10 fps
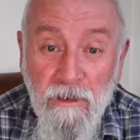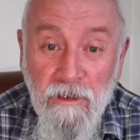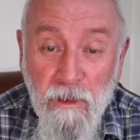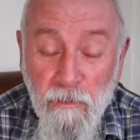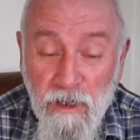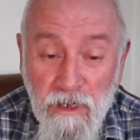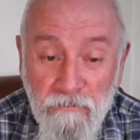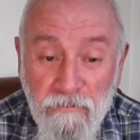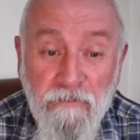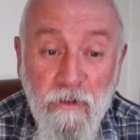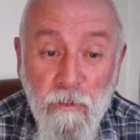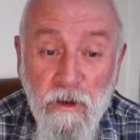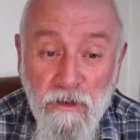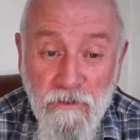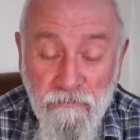I believe from
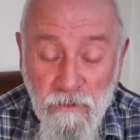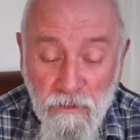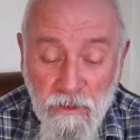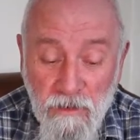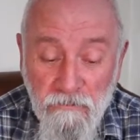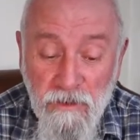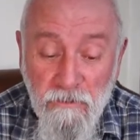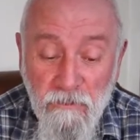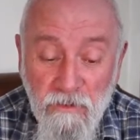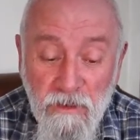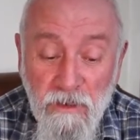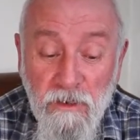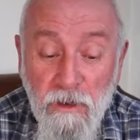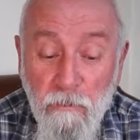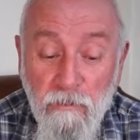looking at photographs it was a
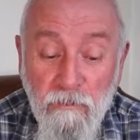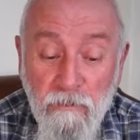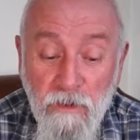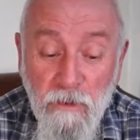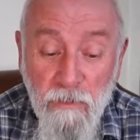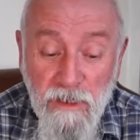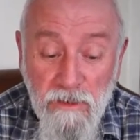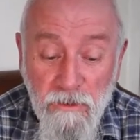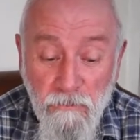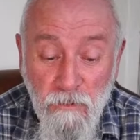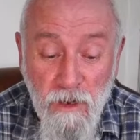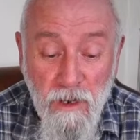number 2